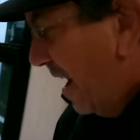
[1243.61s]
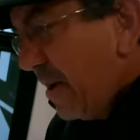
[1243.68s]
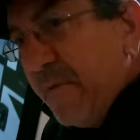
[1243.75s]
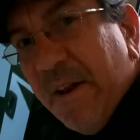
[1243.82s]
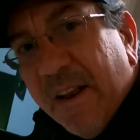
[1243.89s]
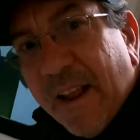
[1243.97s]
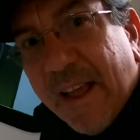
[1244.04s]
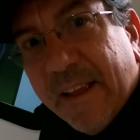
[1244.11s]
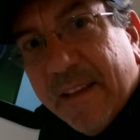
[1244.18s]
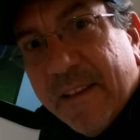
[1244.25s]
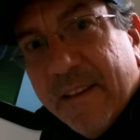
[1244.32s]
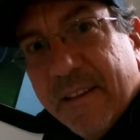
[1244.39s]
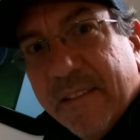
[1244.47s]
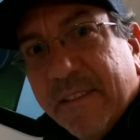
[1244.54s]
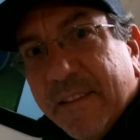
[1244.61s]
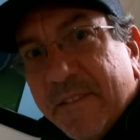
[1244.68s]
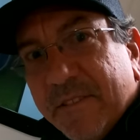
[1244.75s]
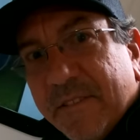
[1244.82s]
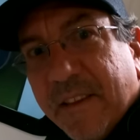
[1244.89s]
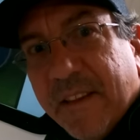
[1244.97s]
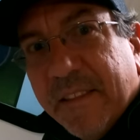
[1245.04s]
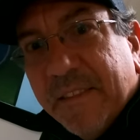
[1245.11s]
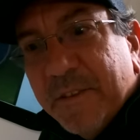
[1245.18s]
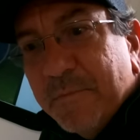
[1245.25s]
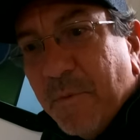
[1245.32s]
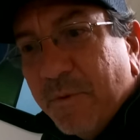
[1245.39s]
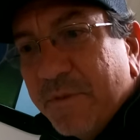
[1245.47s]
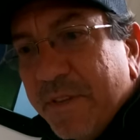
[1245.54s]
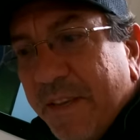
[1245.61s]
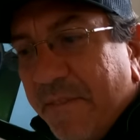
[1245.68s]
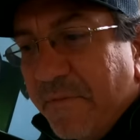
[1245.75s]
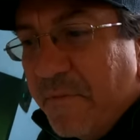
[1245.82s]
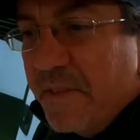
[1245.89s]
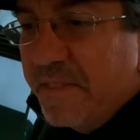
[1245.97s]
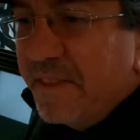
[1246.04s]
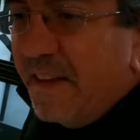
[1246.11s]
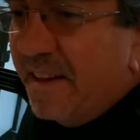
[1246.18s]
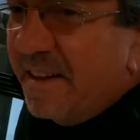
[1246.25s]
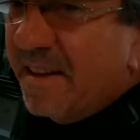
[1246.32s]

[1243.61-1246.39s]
I really like this this motif with